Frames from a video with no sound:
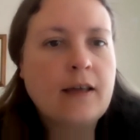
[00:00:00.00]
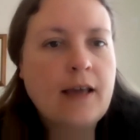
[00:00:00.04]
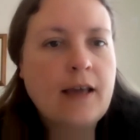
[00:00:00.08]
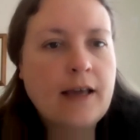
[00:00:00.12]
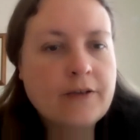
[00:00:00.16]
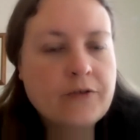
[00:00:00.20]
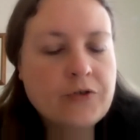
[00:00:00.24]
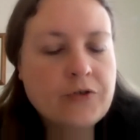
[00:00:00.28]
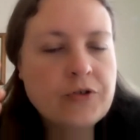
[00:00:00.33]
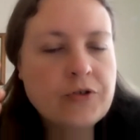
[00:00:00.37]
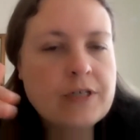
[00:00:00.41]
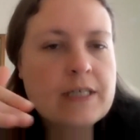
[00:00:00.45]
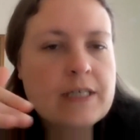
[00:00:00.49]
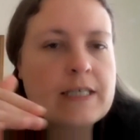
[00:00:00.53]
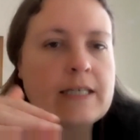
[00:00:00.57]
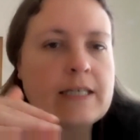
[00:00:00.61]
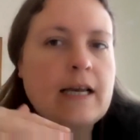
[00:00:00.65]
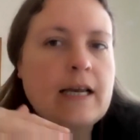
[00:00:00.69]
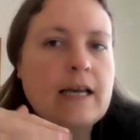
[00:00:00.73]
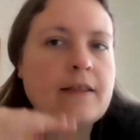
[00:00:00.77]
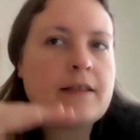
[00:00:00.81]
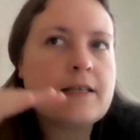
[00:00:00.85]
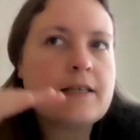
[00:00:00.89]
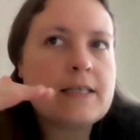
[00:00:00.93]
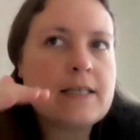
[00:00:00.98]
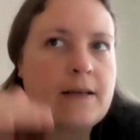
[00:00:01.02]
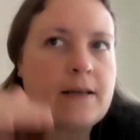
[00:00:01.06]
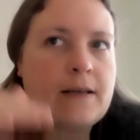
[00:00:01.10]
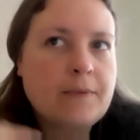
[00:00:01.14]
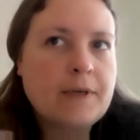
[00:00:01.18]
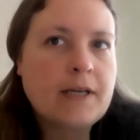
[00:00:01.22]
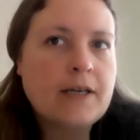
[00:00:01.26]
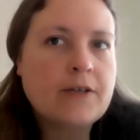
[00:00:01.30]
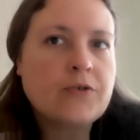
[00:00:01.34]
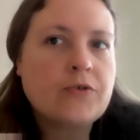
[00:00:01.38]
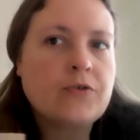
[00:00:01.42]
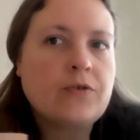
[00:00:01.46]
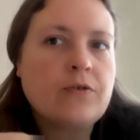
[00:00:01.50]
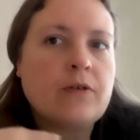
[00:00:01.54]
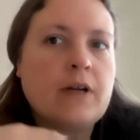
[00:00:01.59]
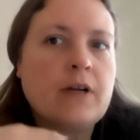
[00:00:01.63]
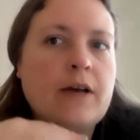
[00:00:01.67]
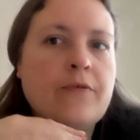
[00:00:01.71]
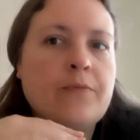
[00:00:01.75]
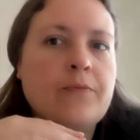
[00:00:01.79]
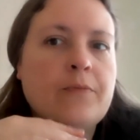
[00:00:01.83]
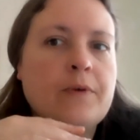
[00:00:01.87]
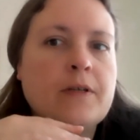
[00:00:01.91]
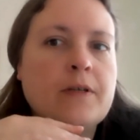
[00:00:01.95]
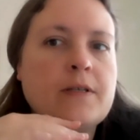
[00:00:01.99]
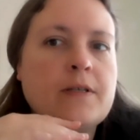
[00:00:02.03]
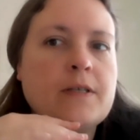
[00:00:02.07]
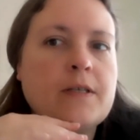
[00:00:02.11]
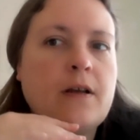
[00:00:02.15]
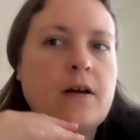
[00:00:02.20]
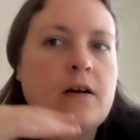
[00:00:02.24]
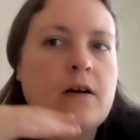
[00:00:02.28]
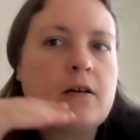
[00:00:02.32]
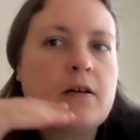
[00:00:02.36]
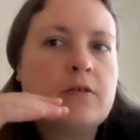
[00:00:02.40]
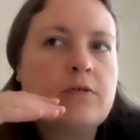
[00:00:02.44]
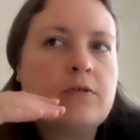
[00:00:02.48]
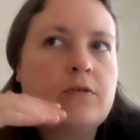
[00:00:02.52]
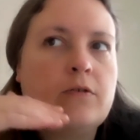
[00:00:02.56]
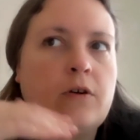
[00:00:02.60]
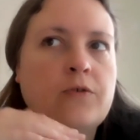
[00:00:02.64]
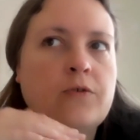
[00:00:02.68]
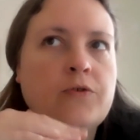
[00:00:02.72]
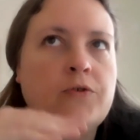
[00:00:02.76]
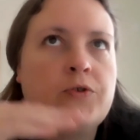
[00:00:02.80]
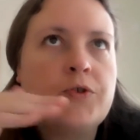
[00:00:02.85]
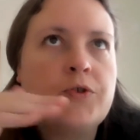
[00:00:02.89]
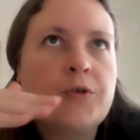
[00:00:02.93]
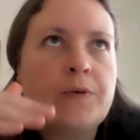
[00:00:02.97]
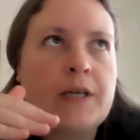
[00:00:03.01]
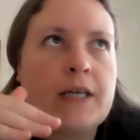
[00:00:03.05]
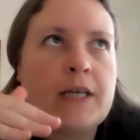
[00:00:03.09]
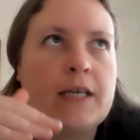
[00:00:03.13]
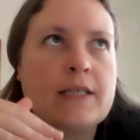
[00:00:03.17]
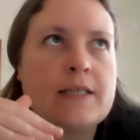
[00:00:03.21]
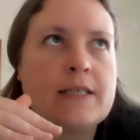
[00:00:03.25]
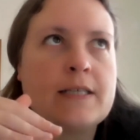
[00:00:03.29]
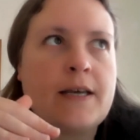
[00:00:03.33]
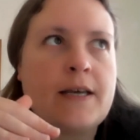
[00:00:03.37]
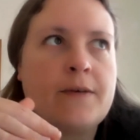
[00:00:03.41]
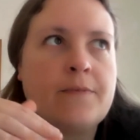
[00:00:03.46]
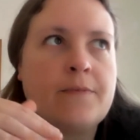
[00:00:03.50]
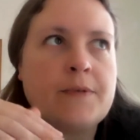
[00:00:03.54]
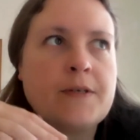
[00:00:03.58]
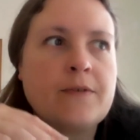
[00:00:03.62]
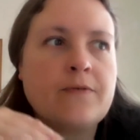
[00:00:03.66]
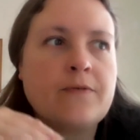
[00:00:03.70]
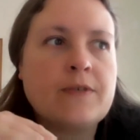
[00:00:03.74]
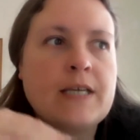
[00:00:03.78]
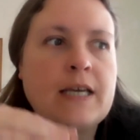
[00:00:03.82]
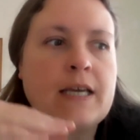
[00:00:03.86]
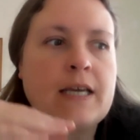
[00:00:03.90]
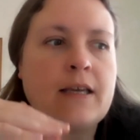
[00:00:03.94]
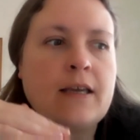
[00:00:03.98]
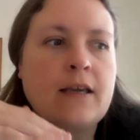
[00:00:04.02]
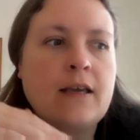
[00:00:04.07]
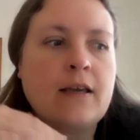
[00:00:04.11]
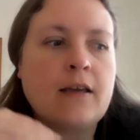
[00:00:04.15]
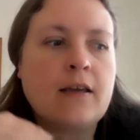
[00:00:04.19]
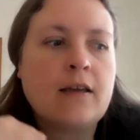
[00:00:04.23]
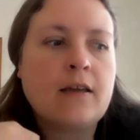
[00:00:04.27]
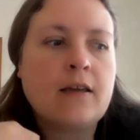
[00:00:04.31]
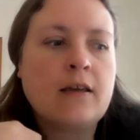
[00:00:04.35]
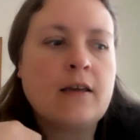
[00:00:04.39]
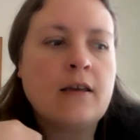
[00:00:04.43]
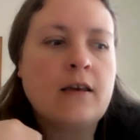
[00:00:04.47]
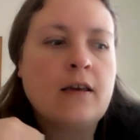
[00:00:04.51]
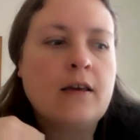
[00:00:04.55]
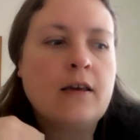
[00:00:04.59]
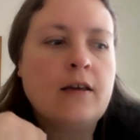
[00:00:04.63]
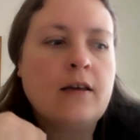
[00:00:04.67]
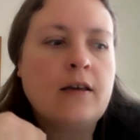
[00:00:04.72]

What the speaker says: countries and other subnational governments are doing in terms of taking